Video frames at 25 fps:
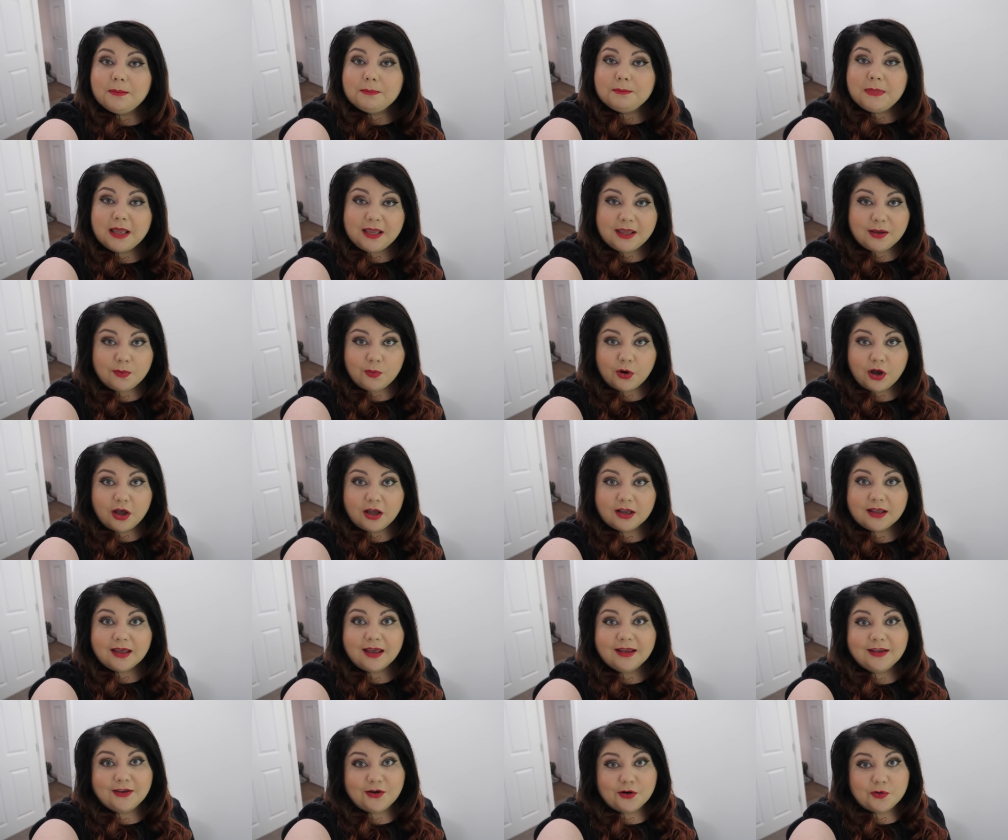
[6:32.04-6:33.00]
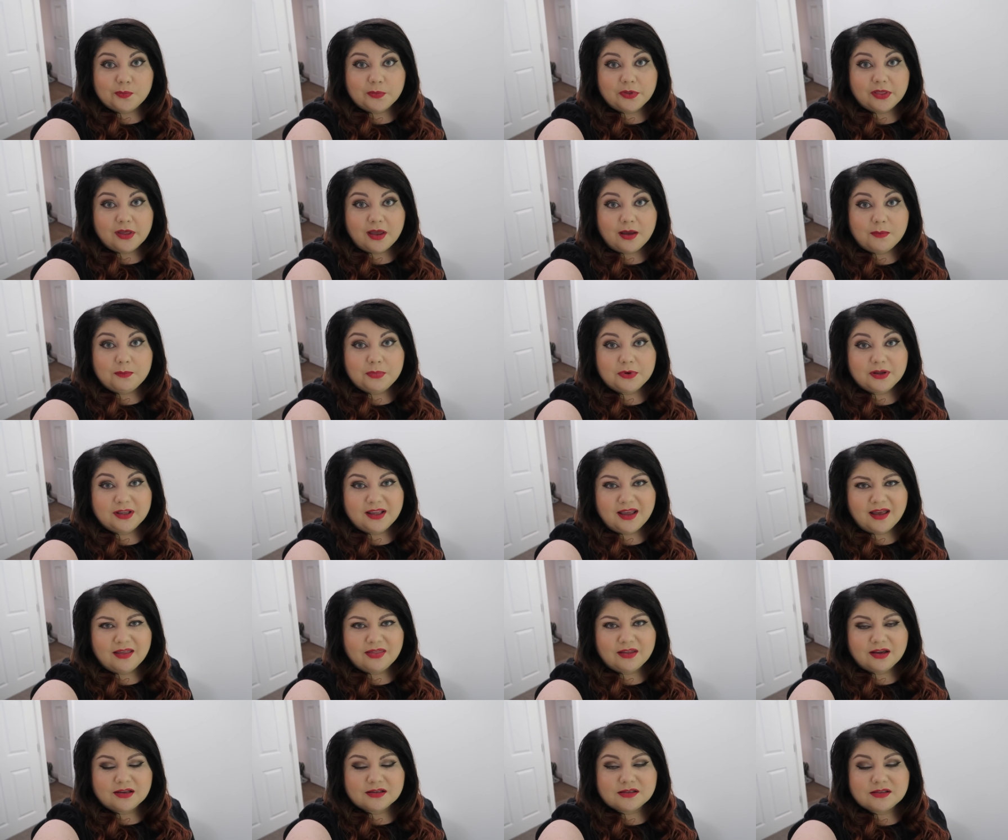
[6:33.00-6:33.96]
make it work and get on with it. But
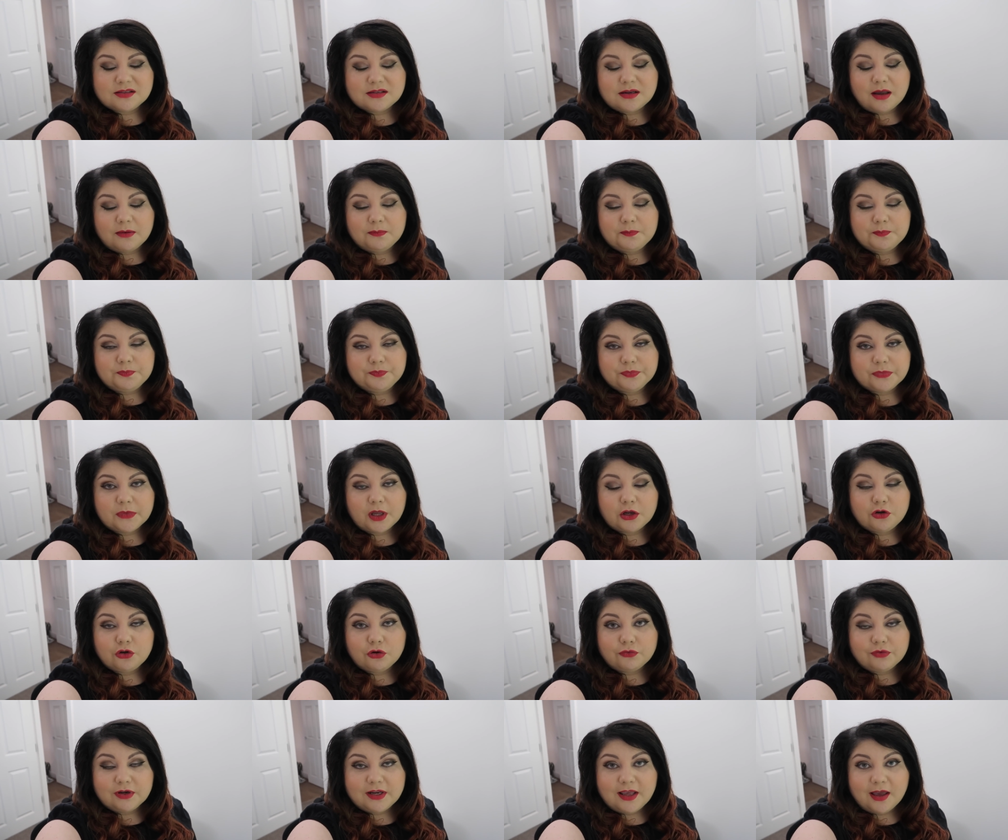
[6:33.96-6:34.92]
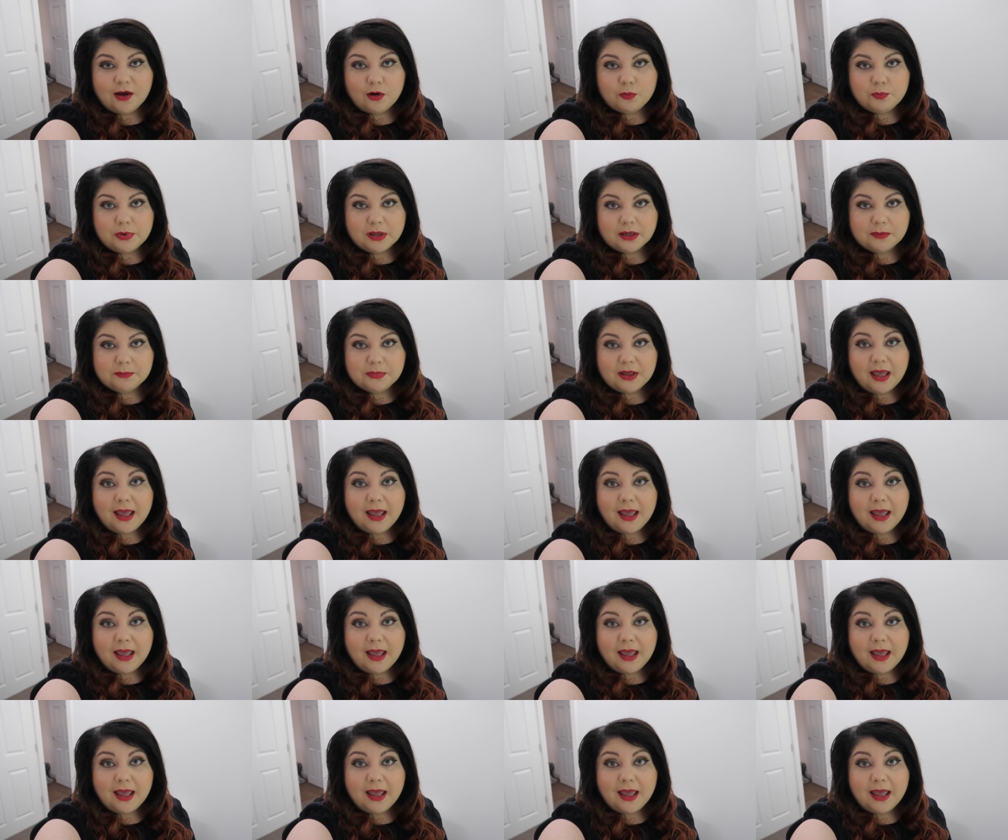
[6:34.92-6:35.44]
yeah, that's um, not really helping.